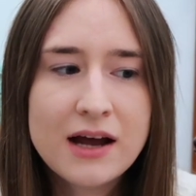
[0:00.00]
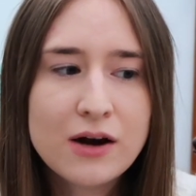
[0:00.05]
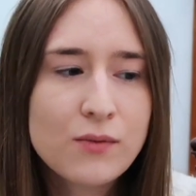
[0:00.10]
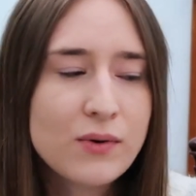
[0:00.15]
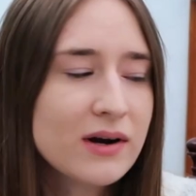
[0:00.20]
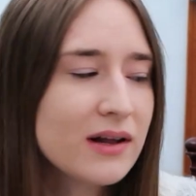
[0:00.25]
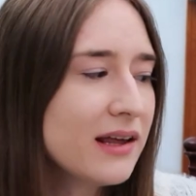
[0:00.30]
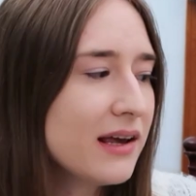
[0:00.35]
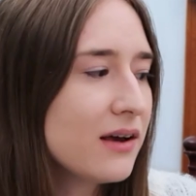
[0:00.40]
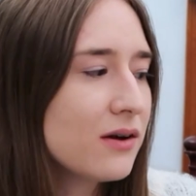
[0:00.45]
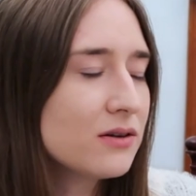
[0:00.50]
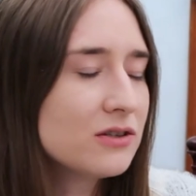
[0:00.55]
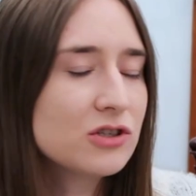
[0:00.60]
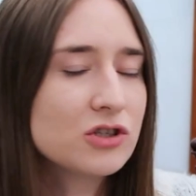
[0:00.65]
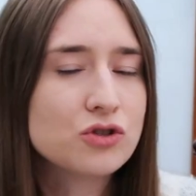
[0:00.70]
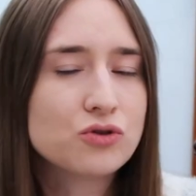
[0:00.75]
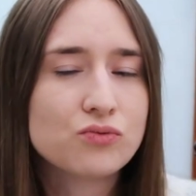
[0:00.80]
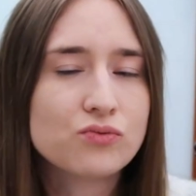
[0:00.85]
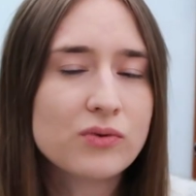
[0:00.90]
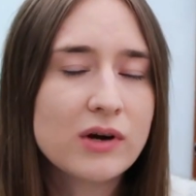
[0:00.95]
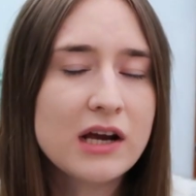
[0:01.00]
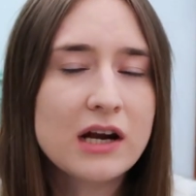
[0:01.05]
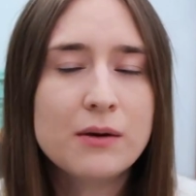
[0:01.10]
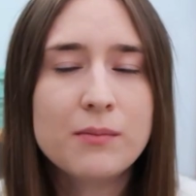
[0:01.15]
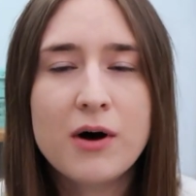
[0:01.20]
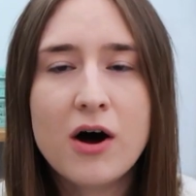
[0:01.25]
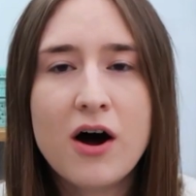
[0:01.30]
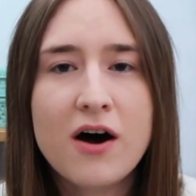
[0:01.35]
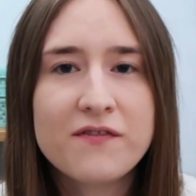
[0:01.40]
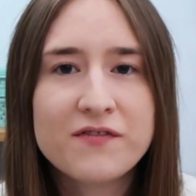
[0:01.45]
I don't want to like just read
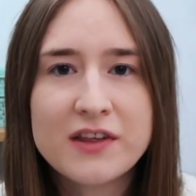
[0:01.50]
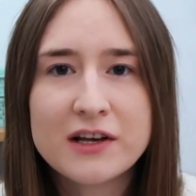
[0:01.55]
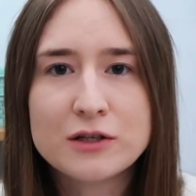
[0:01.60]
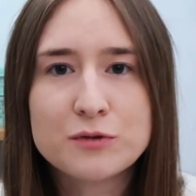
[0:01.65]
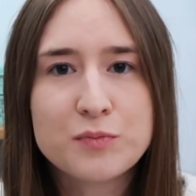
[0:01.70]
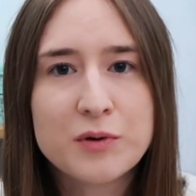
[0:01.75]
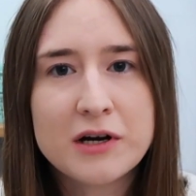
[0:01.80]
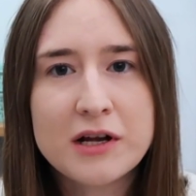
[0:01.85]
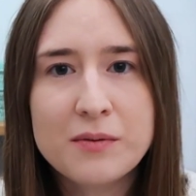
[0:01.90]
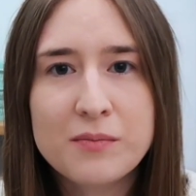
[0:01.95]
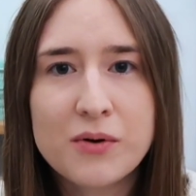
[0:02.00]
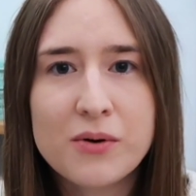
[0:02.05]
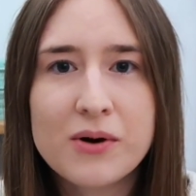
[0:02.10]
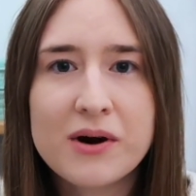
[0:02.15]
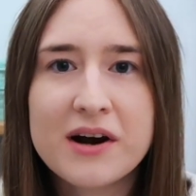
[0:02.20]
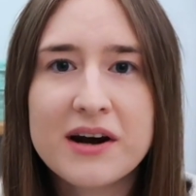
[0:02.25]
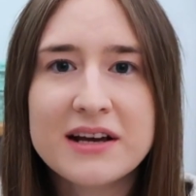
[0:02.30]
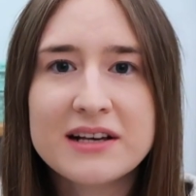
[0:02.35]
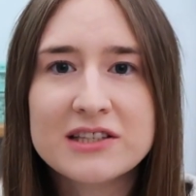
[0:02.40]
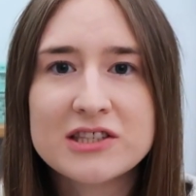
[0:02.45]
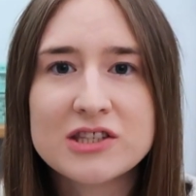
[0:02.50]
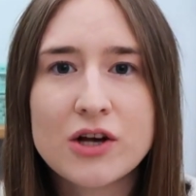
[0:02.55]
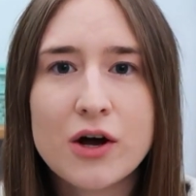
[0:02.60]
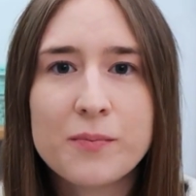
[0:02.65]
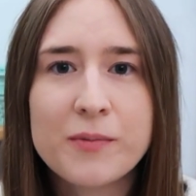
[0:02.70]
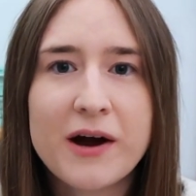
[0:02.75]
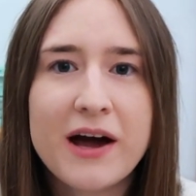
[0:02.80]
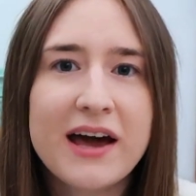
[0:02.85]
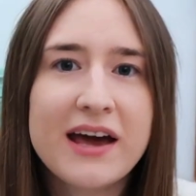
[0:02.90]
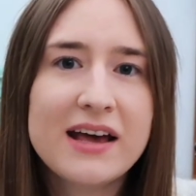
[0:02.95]
them off. That's pretty boring. So I'll
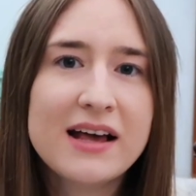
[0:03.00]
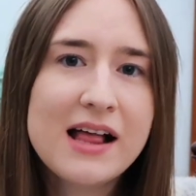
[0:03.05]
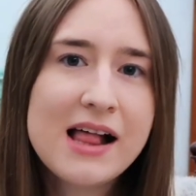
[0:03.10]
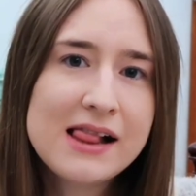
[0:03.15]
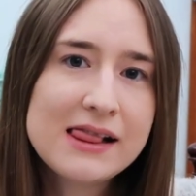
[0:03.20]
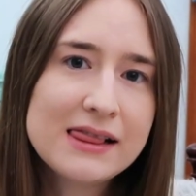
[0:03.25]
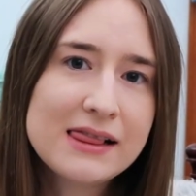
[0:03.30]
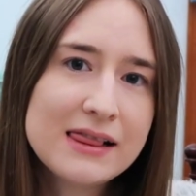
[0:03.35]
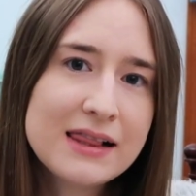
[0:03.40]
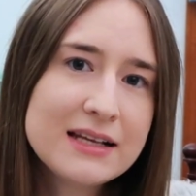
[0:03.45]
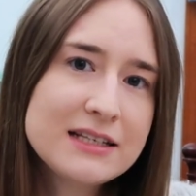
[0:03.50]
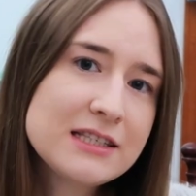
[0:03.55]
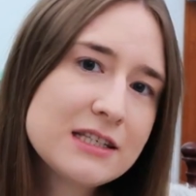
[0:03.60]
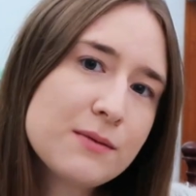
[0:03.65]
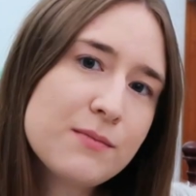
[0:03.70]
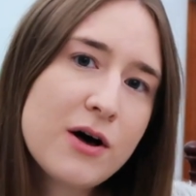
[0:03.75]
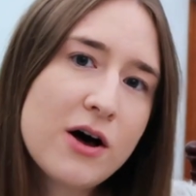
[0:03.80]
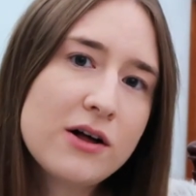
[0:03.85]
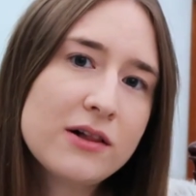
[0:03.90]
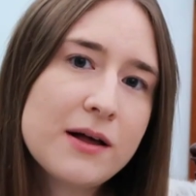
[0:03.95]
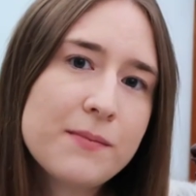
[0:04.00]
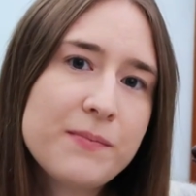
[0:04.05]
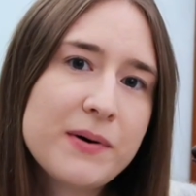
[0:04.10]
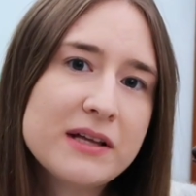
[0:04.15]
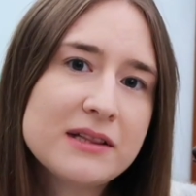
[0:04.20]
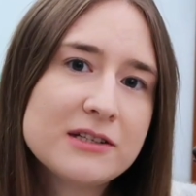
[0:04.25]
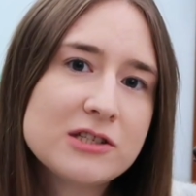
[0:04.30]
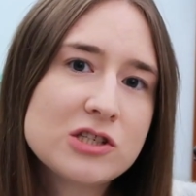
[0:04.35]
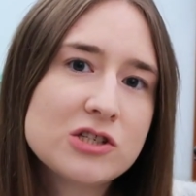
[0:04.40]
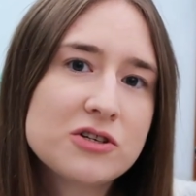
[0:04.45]
probably list them all up
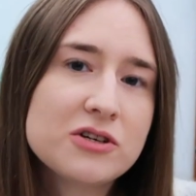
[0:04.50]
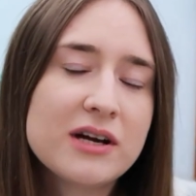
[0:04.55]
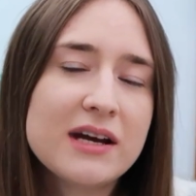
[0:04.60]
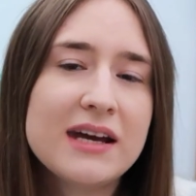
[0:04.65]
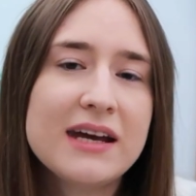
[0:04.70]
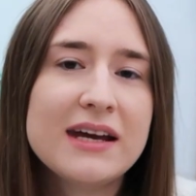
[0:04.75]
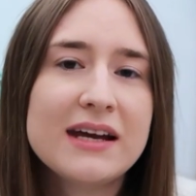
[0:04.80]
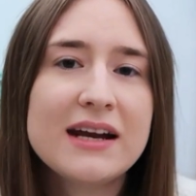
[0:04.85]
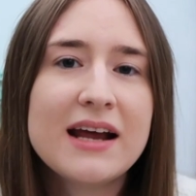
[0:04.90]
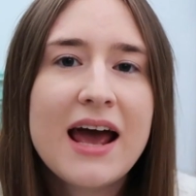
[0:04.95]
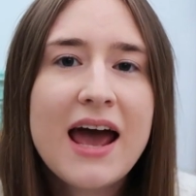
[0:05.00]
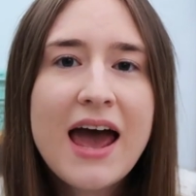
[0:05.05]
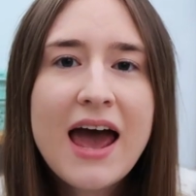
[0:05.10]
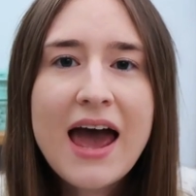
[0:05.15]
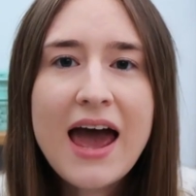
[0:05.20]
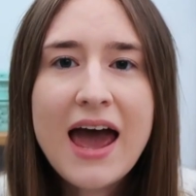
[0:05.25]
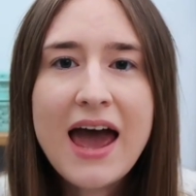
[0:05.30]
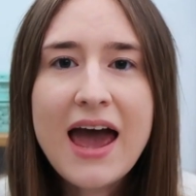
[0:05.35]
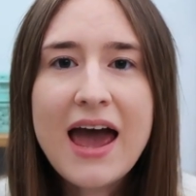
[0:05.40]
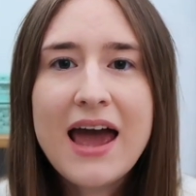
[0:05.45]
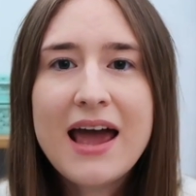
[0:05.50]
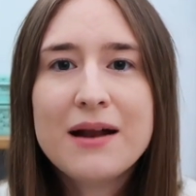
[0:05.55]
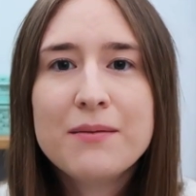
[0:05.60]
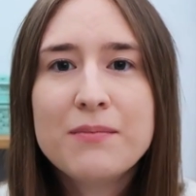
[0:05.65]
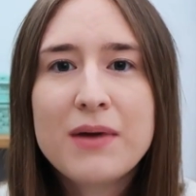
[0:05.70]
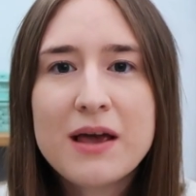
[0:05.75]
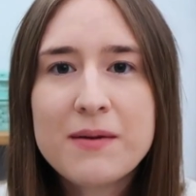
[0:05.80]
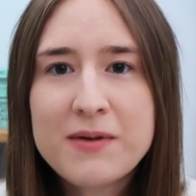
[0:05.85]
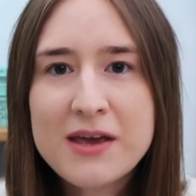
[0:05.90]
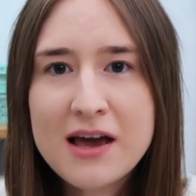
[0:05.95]
on the screen, and
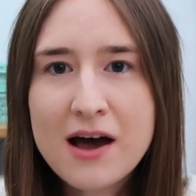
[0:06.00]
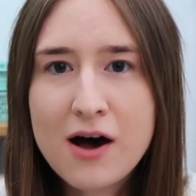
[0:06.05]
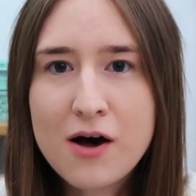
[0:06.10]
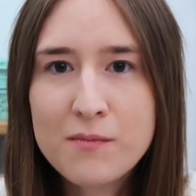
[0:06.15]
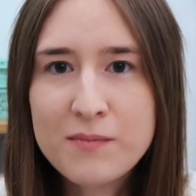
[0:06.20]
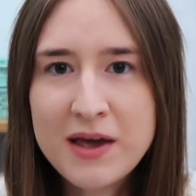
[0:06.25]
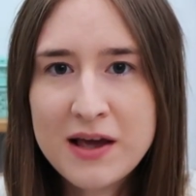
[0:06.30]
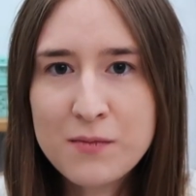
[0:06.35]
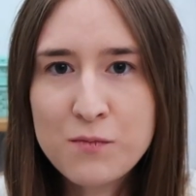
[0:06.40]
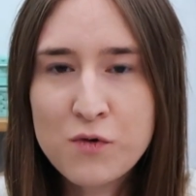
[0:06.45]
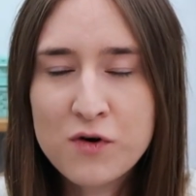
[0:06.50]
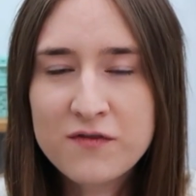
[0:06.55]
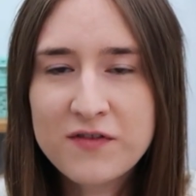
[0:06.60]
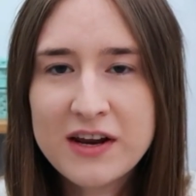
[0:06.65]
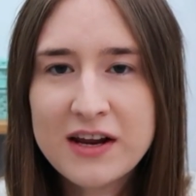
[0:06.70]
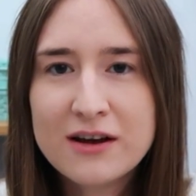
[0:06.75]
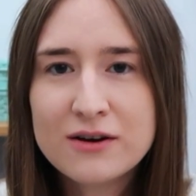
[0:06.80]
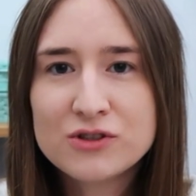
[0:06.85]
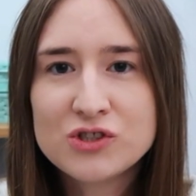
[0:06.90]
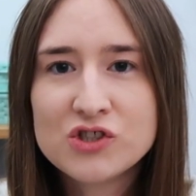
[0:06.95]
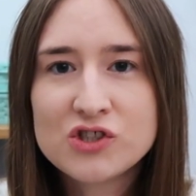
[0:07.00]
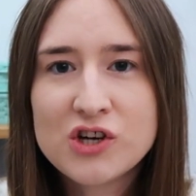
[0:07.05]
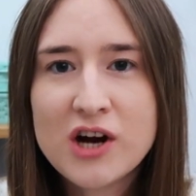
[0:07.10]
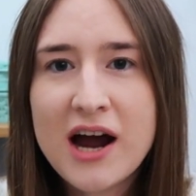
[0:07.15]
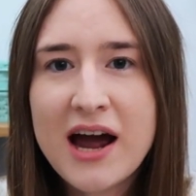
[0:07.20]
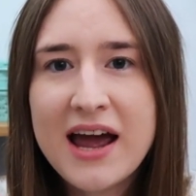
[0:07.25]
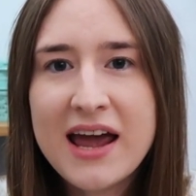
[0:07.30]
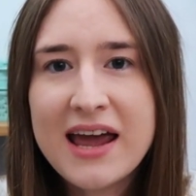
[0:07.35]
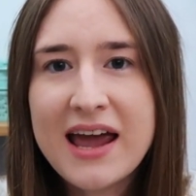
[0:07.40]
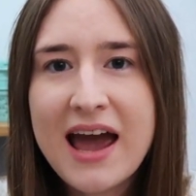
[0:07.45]
maybe I'll make more videos
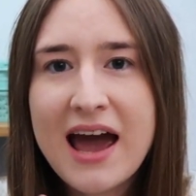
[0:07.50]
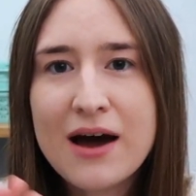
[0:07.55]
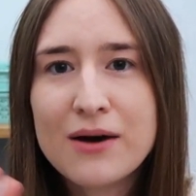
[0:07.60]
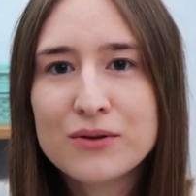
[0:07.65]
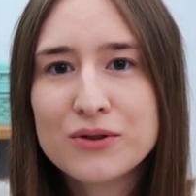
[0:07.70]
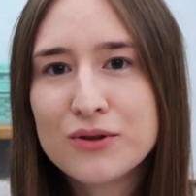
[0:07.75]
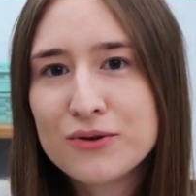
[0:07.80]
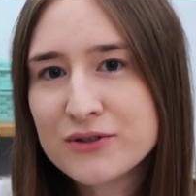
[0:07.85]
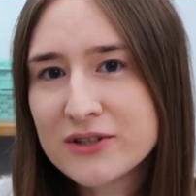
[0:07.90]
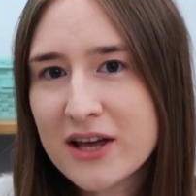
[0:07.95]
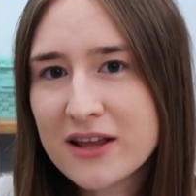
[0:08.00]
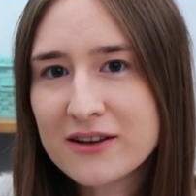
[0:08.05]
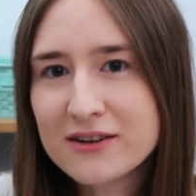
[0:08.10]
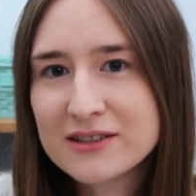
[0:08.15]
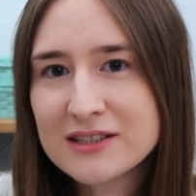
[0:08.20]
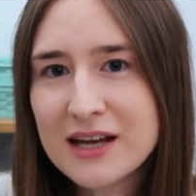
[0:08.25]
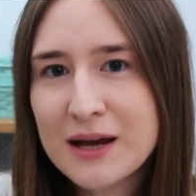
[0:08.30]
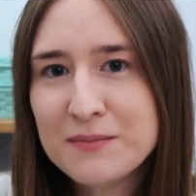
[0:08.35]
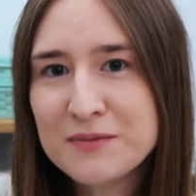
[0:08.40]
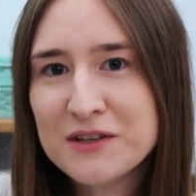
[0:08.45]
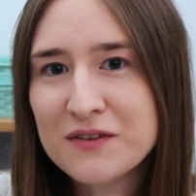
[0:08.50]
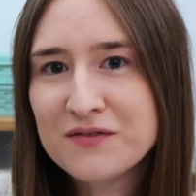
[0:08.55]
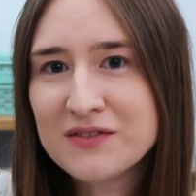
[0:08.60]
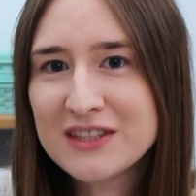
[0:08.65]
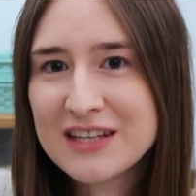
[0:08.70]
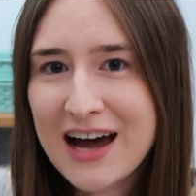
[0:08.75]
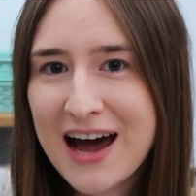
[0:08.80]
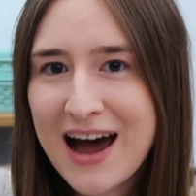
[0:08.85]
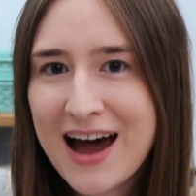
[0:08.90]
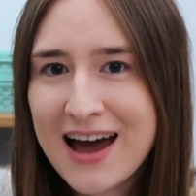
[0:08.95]
trying out those other types of
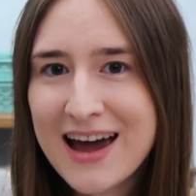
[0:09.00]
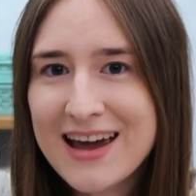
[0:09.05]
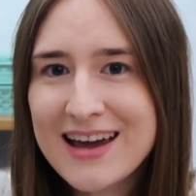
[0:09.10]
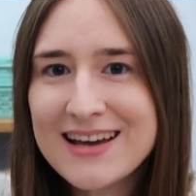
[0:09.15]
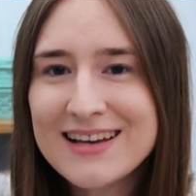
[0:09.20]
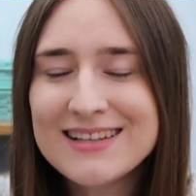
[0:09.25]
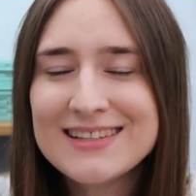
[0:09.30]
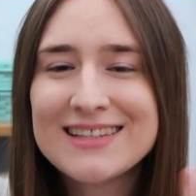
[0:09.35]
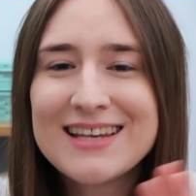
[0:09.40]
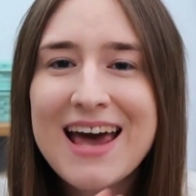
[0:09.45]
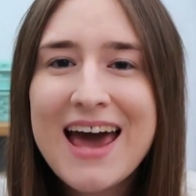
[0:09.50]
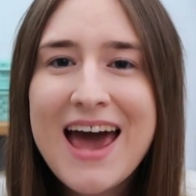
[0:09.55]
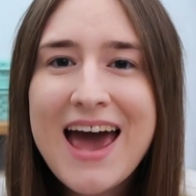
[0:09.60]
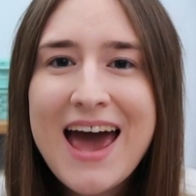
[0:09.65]
dies.